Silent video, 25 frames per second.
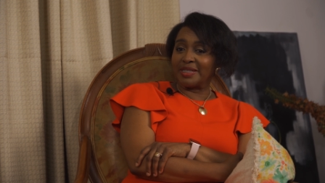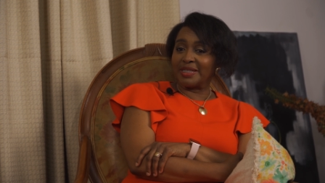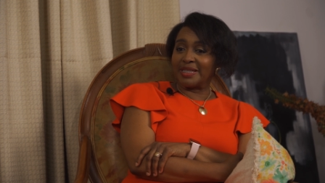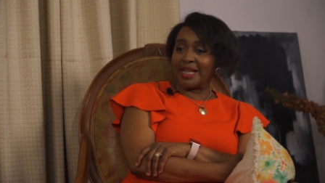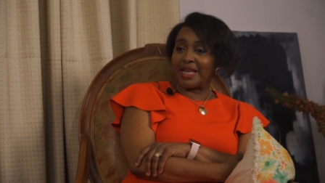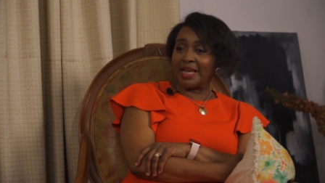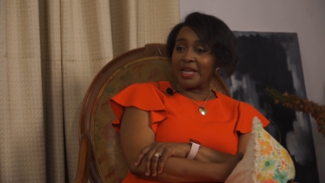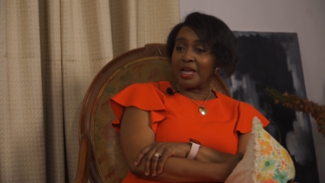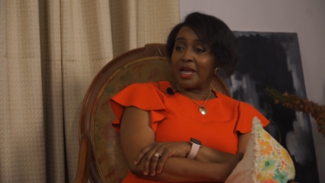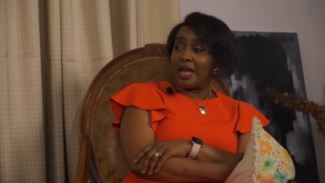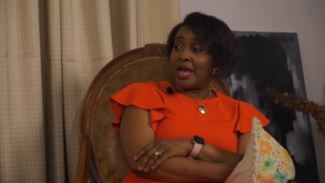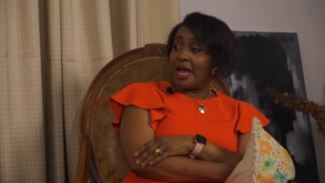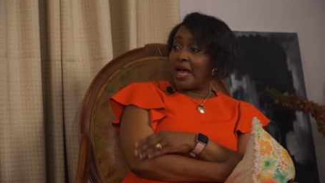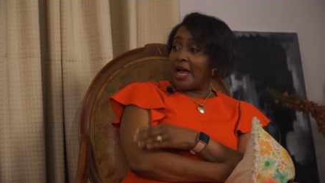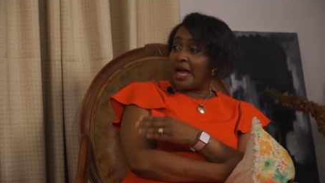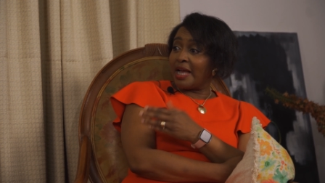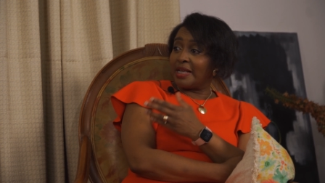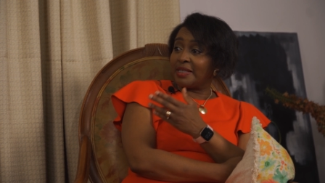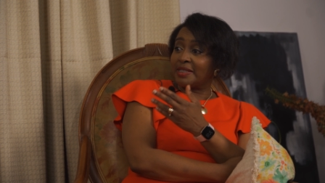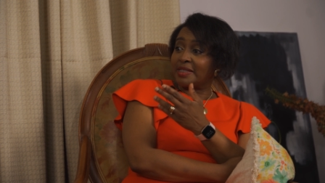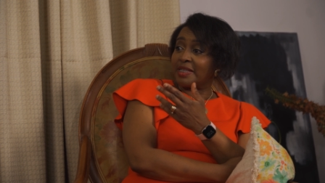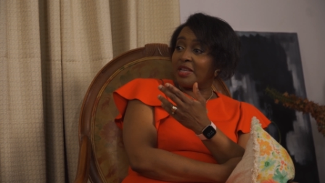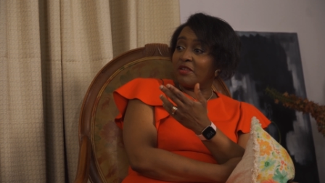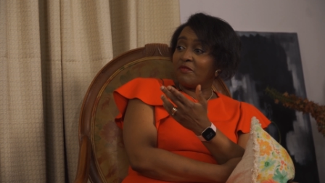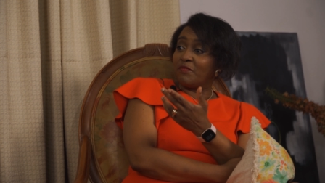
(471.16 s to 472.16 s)
it's like
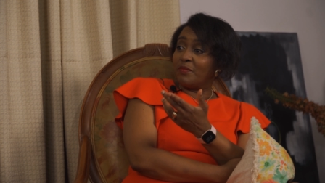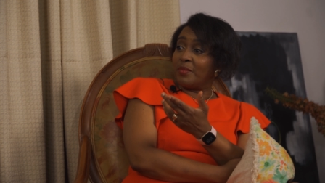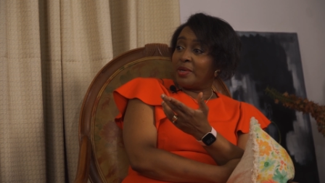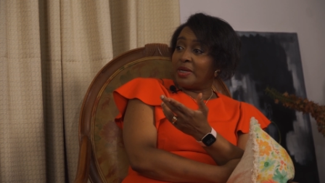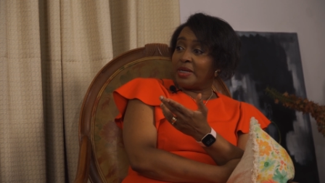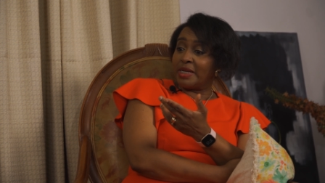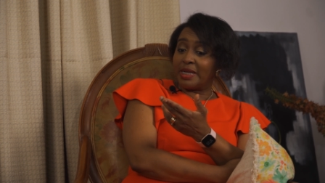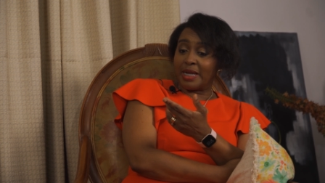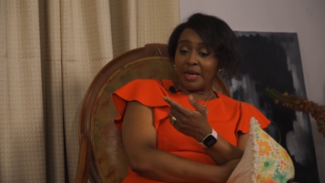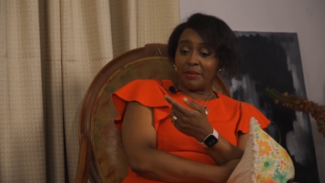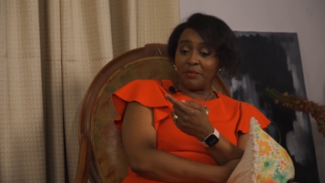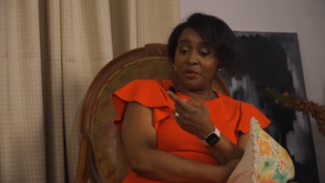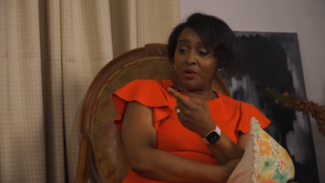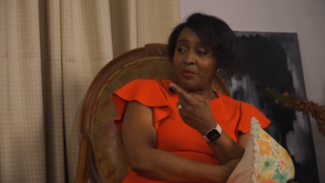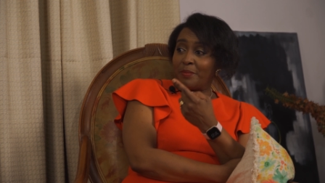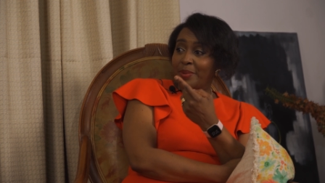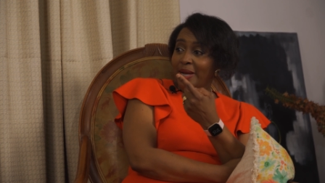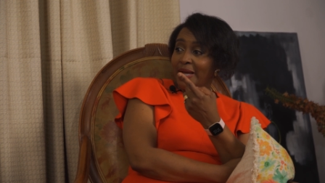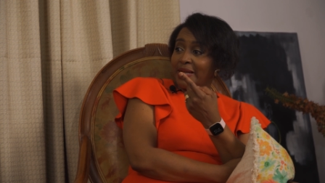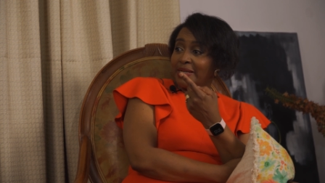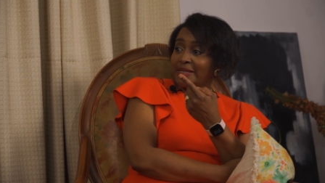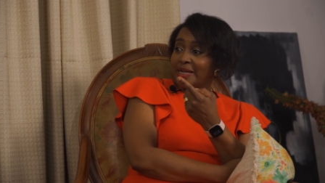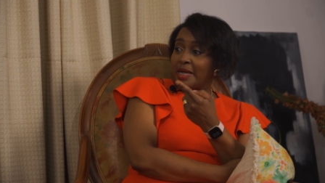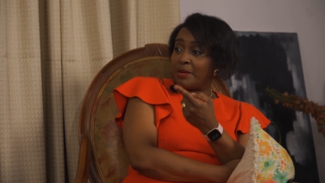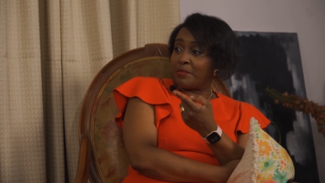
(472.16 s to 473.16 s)
I save money. I'm not
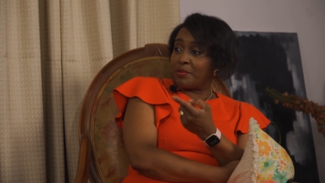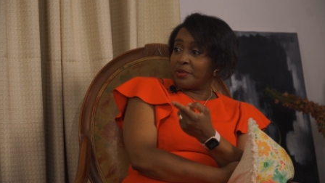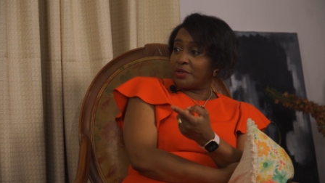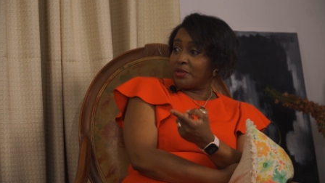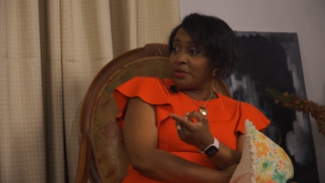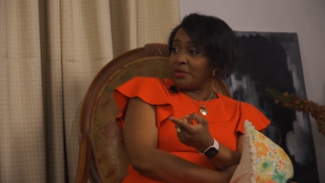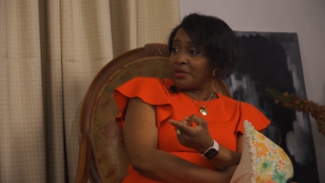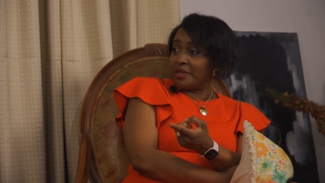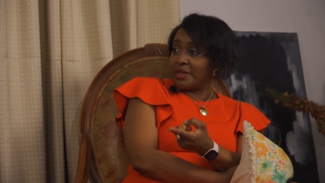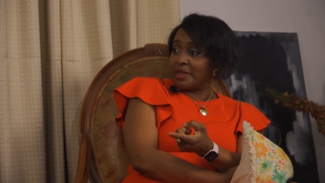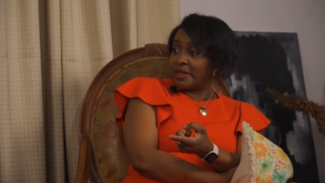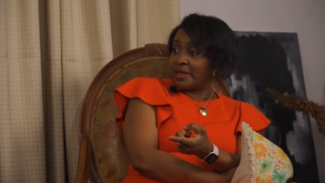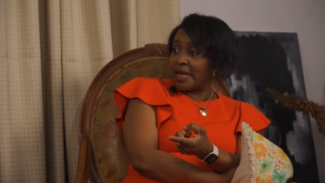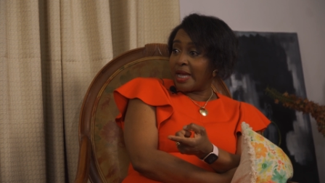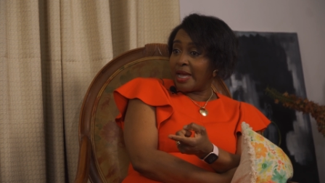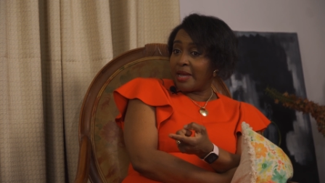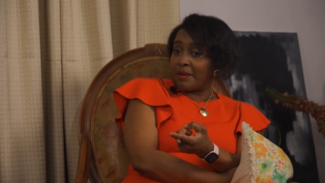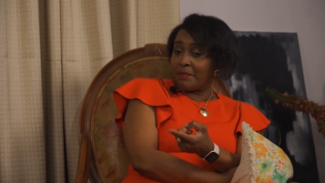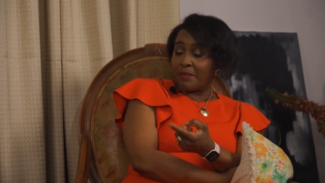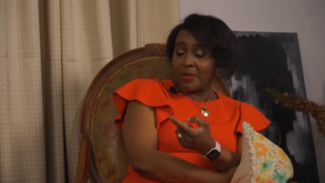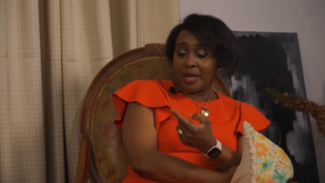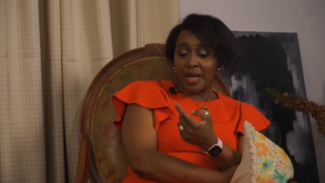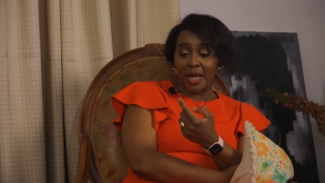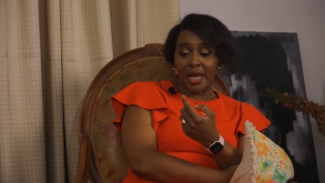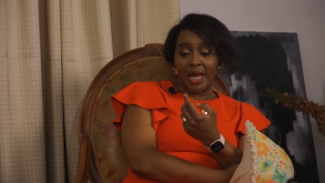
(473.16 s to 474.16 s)
buying diapers all the
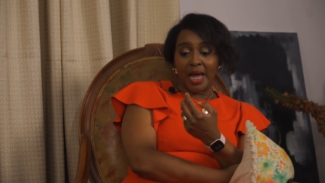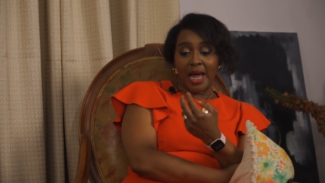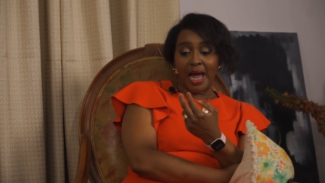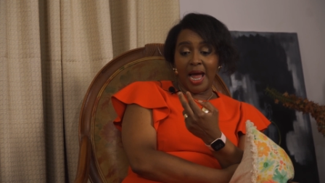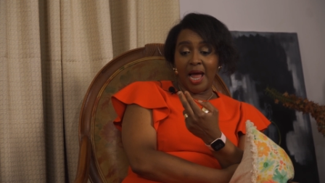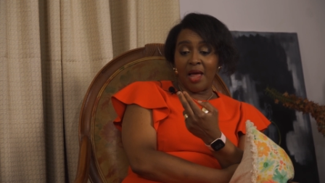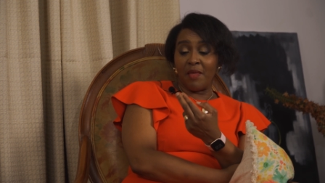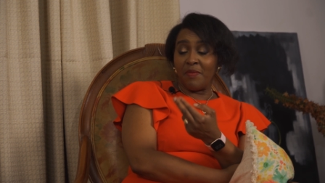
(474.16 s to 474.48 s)
time, mm-hmm.